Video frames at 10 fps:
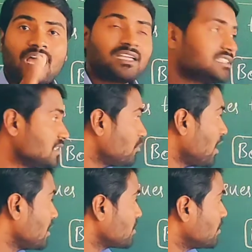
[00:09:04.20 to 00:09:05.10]
oxygen
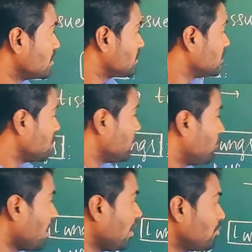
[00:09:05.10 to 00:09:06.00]
molecules
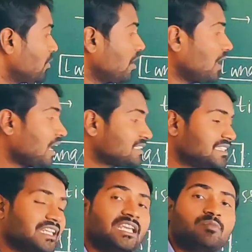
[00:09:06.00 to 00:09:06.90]
form
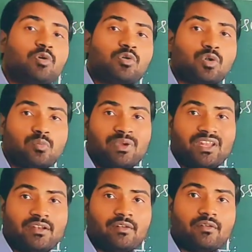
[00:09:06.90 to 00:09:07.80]

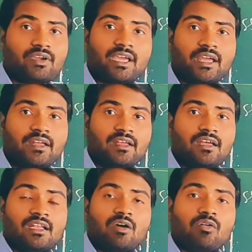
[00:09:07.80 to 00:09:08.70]
oxyhemoglobin. Okay.
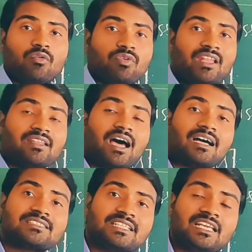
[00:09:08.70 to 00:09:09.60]
Now, when the
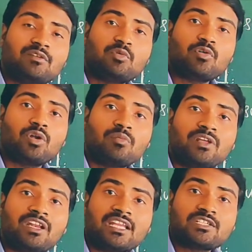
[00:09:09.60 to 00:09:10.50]

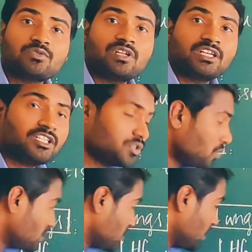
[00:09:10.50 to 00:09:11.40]
oxyhemoglobin reach to the
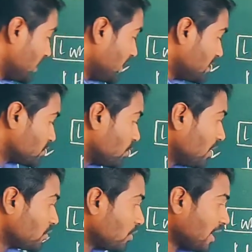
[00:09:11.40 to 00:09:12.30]
tissues, it is
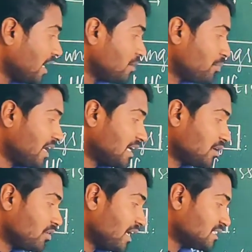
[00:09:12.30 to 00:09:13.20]
going to again break
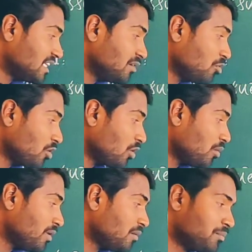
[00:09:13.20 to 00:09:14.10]
down as
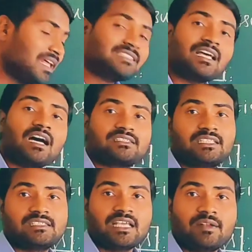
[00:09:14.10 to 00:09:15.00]
hemoglobin plus
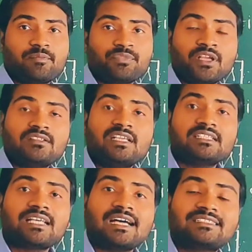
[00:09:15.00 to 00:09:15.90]
oxygen.
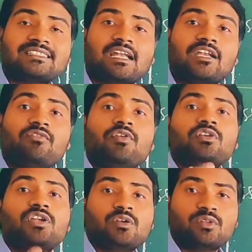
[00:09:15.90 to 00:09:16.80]
These oxygen
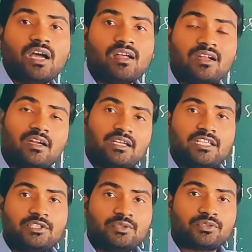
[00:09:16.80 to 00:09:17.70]
diffuse into the
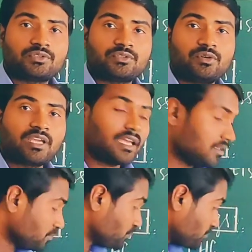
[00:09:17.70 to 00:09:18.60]
tissues. Okay.